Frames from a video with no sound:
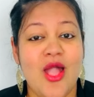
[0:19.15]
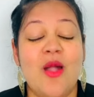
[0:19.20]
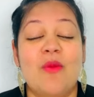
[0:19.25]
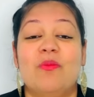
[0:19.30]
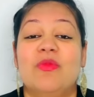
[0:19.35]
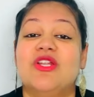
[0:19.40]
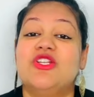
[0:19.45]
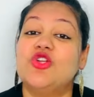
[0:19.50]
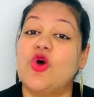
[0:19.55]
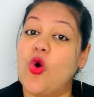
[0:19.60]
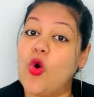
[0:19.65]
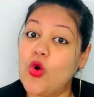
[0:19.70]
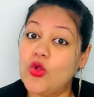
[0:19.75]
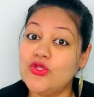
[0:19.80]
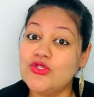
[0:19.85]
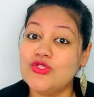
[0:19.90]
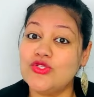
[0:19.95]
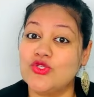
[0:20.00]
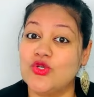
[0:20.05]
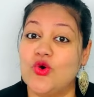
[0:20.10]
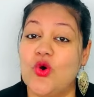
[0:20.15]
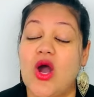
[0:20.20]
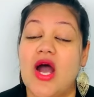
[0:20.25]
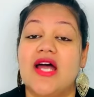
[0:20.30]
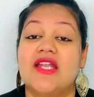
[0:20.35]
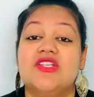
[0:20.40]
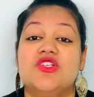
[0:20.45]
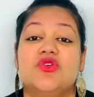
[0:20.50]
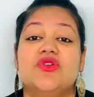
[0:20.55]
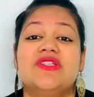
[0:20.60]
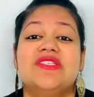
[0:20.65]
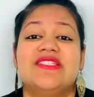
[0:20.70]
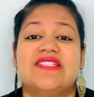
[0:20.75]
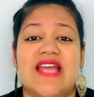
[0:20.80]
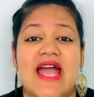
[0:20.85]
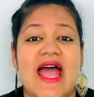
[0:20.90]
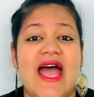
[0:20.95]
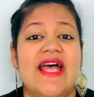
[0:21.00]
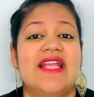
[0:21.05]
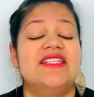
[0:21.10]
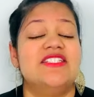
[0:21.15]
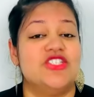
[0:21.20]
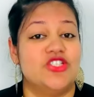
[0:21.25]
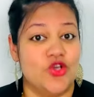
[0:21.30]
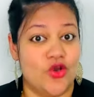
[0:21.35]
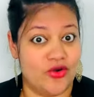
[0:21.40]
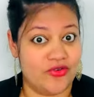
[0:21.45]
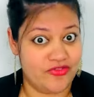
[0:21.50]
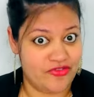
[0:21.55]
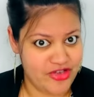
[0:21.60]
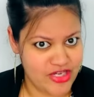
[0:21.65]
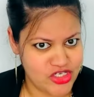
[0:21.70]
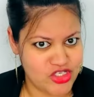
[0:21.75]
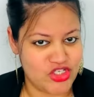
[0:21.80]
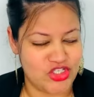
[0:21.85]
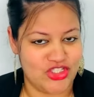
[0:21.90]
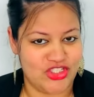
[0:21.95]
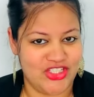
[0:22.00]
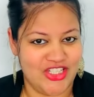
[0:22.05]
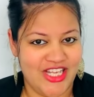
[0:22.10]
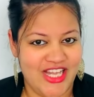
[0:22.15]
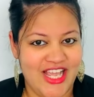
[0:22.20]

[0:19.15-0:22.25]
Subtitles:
but also understands your vision